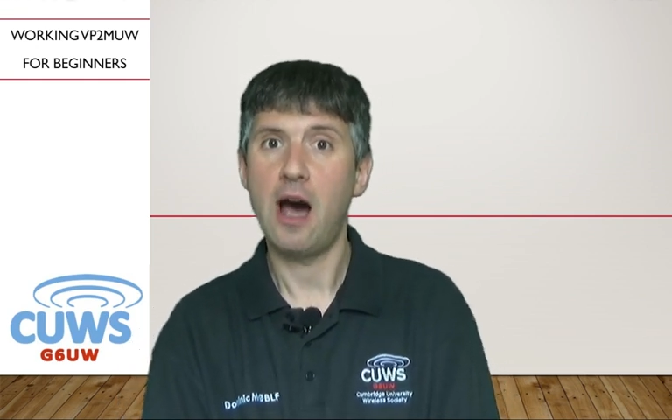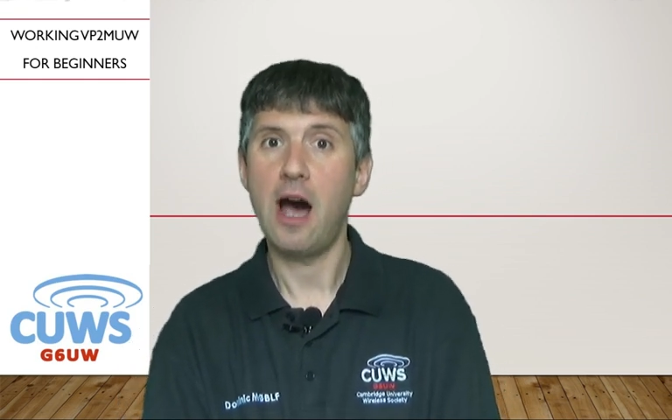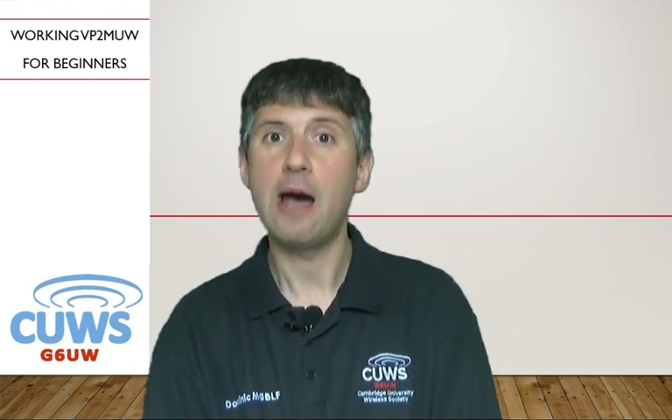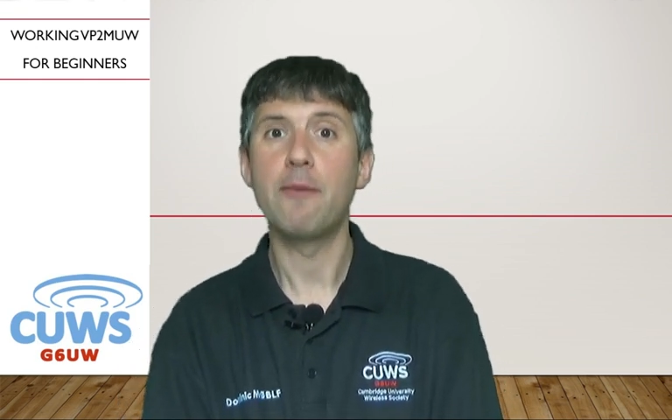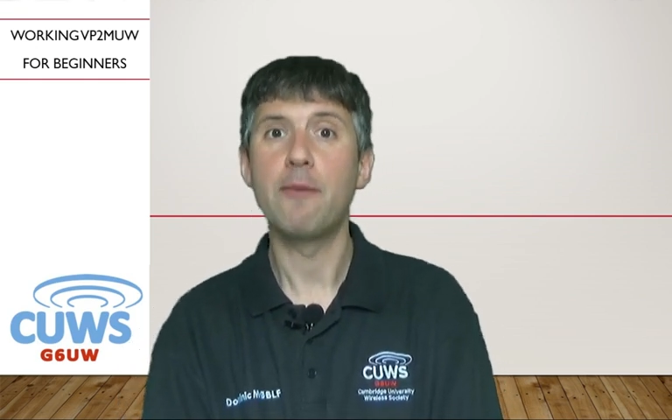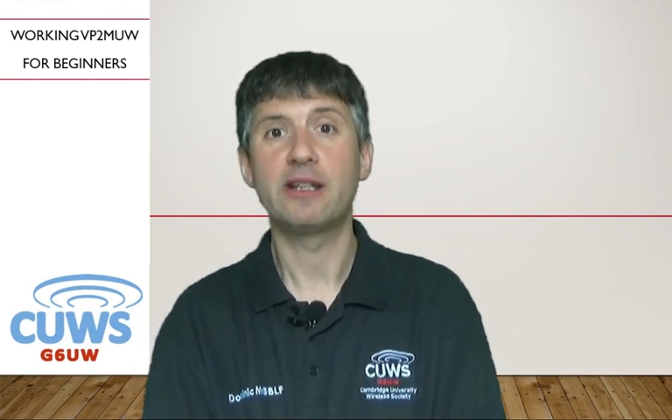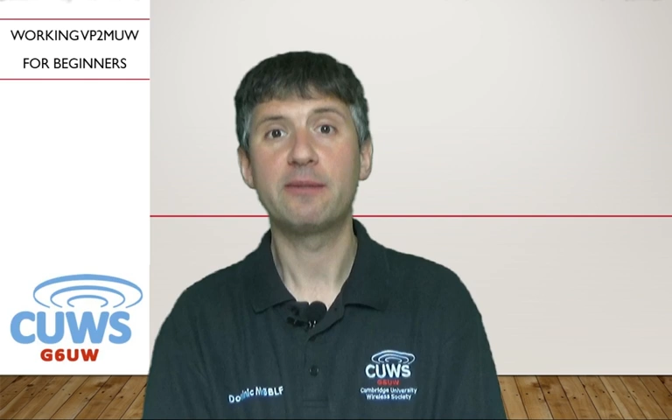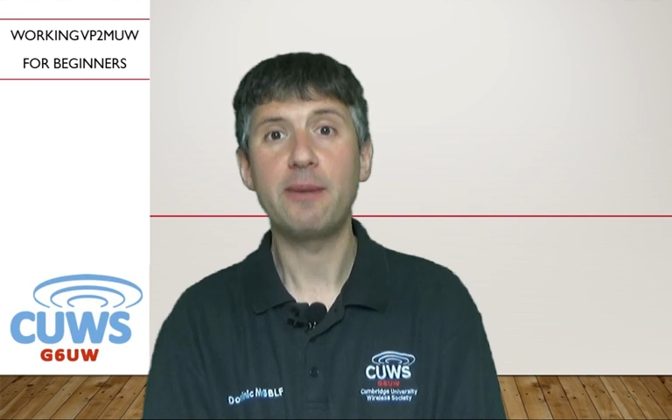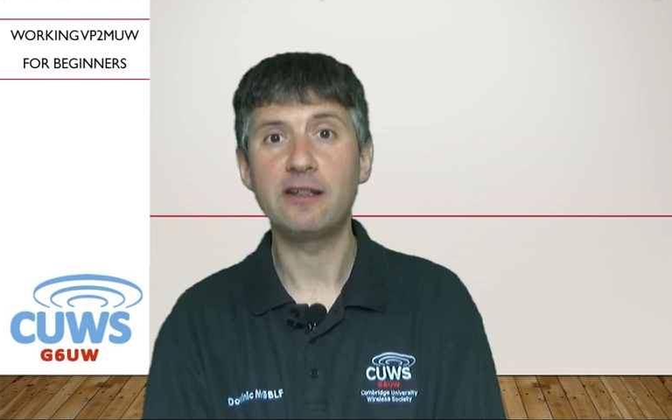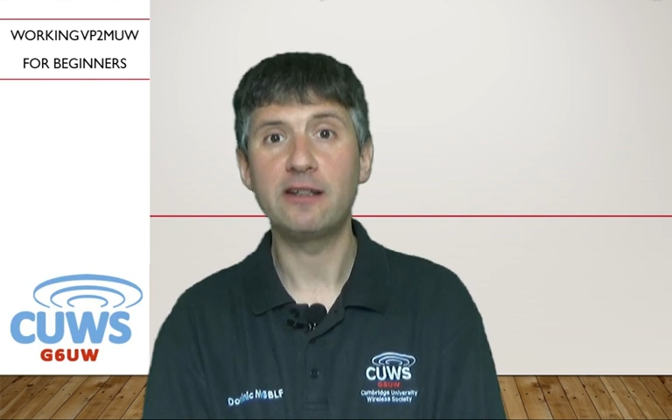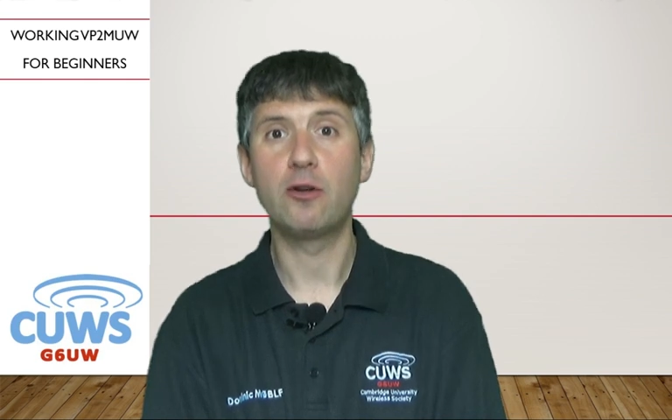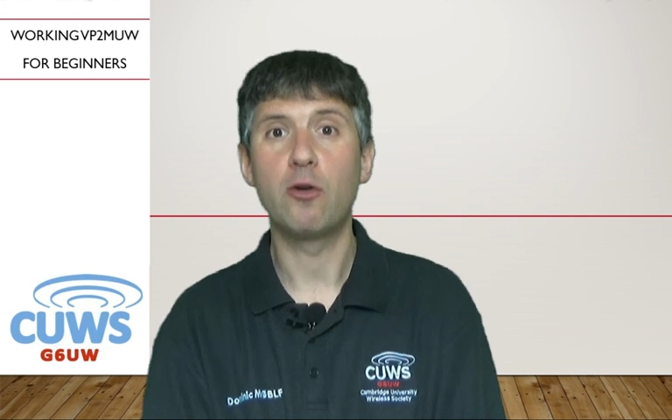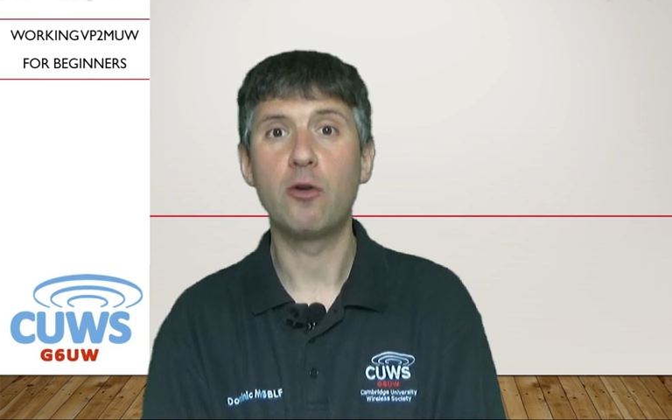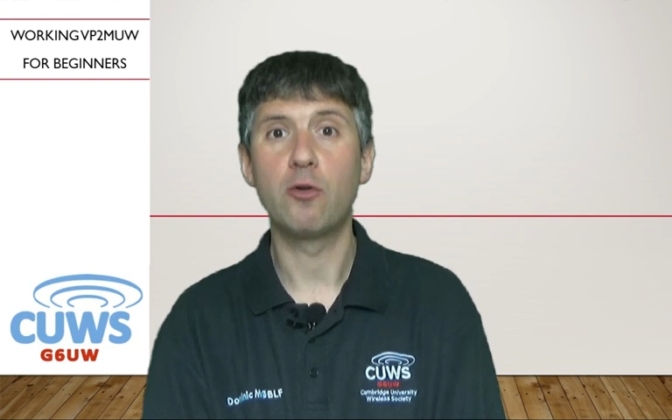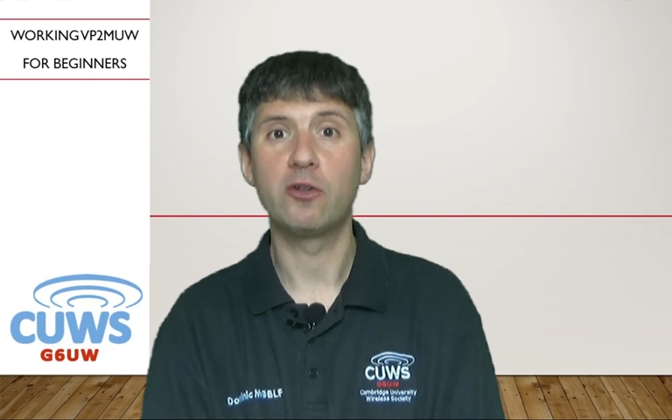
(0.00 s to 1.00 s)
I'm
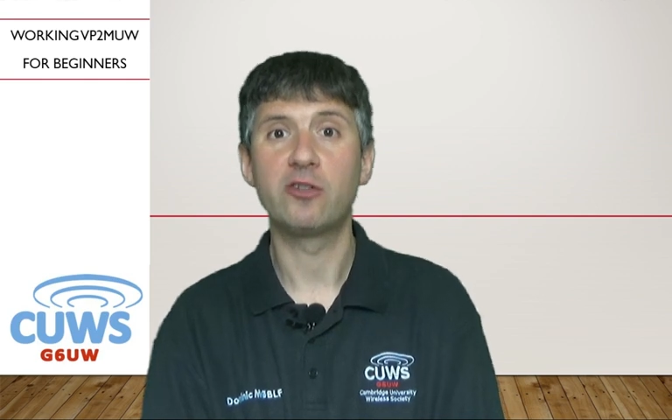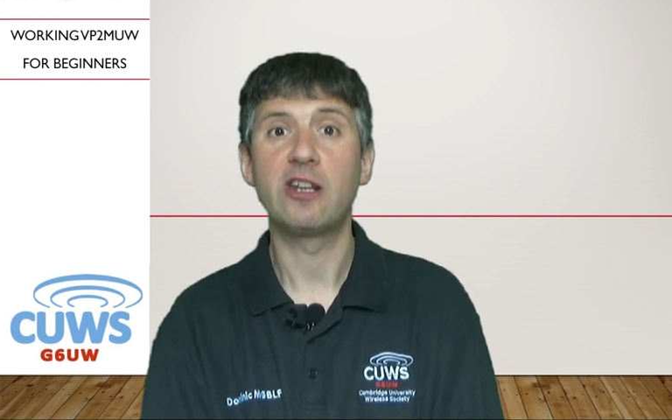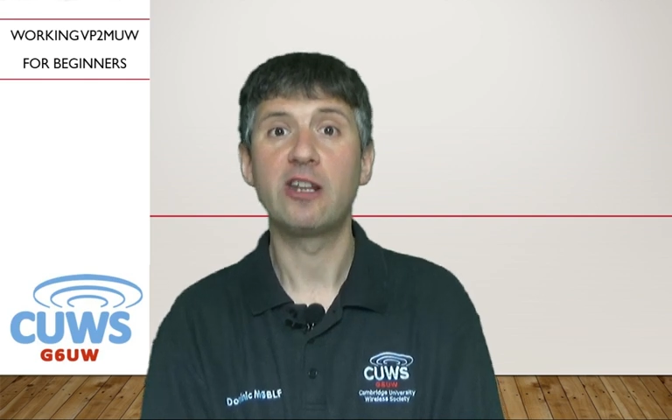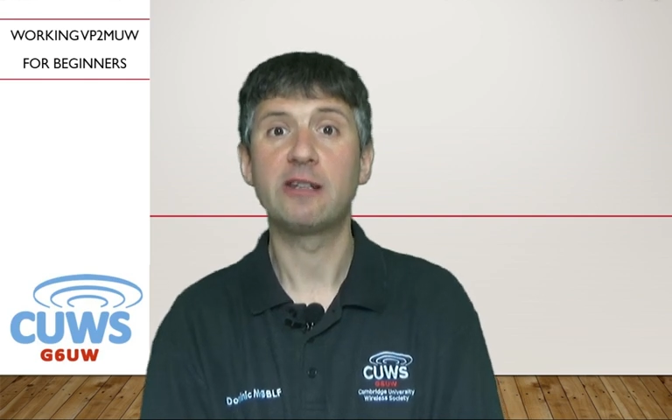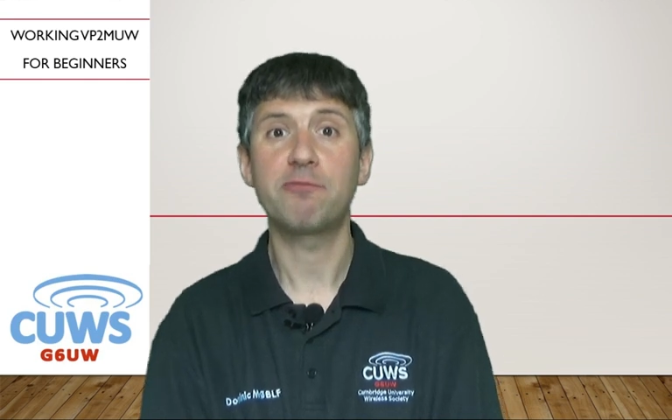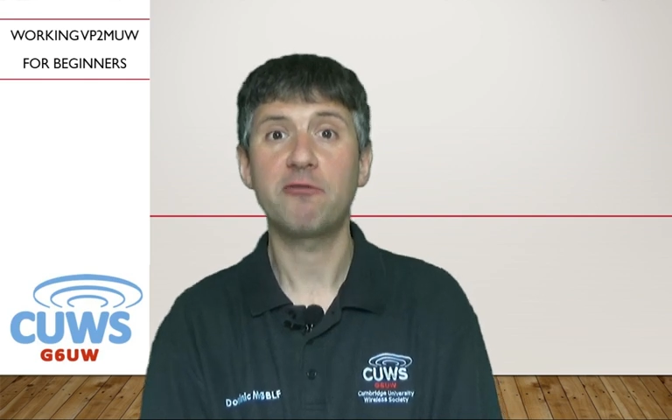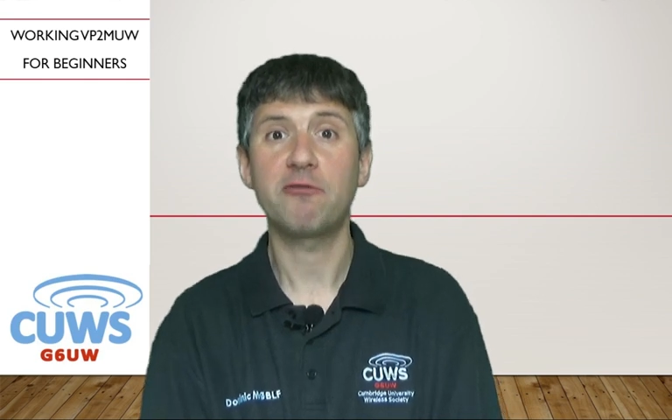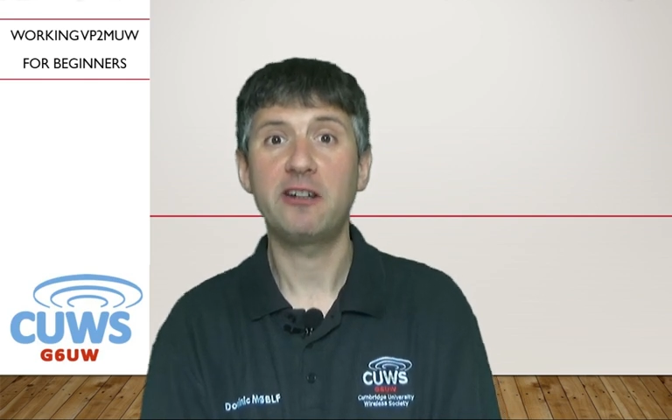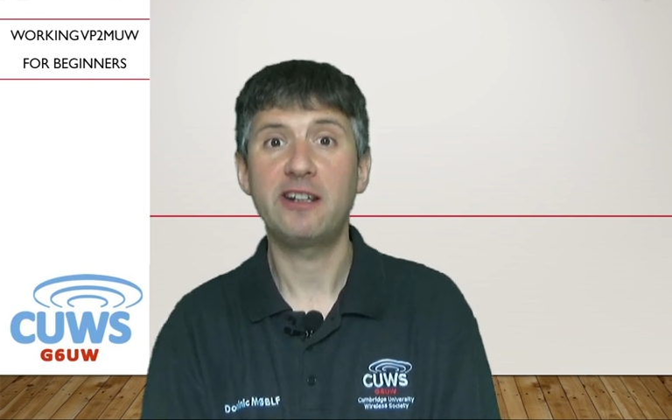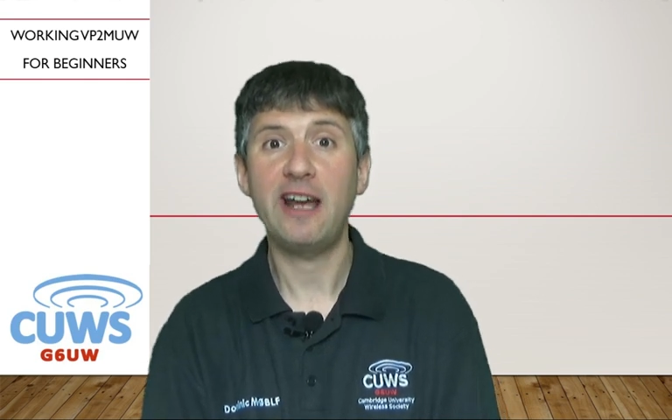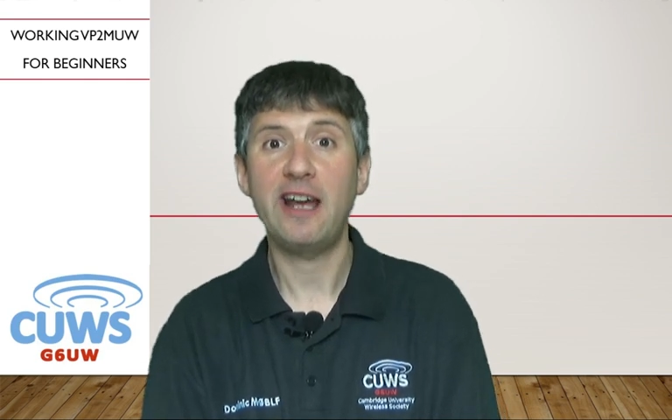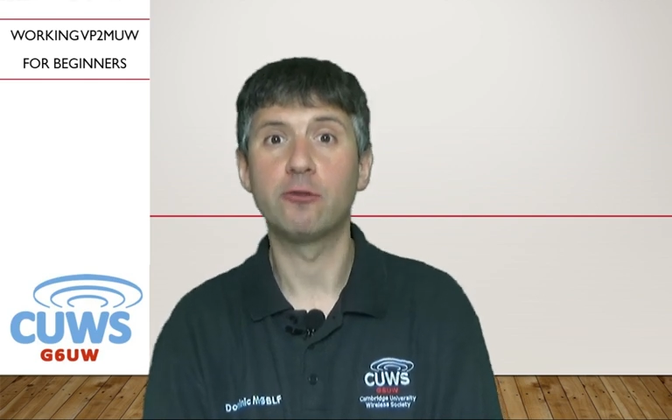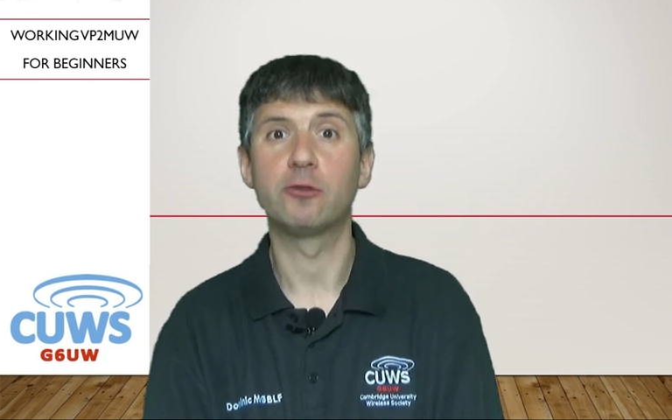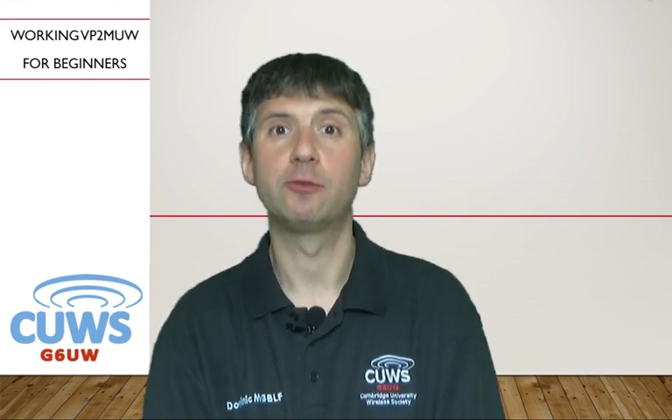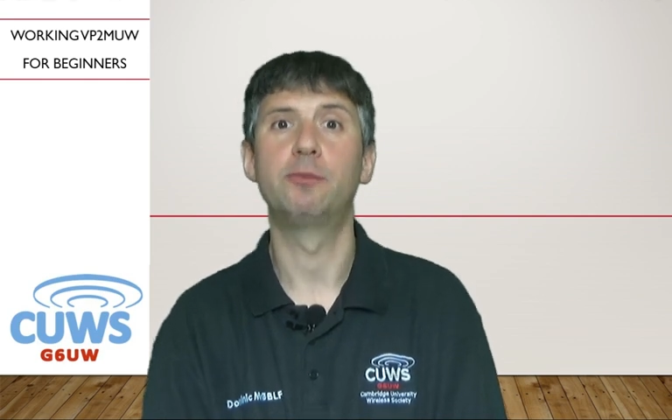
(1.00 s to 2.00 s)
expecting callers spread
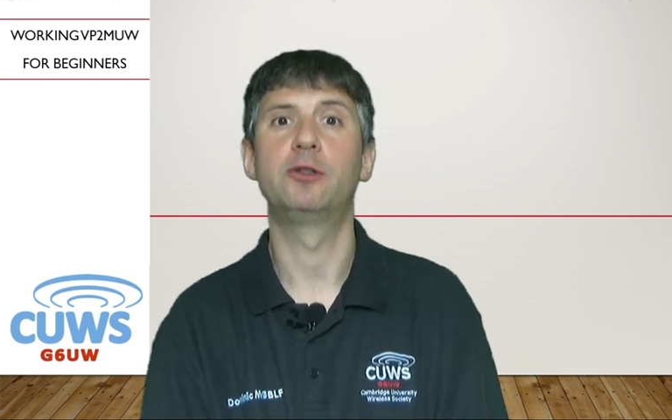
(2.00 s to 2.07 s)
out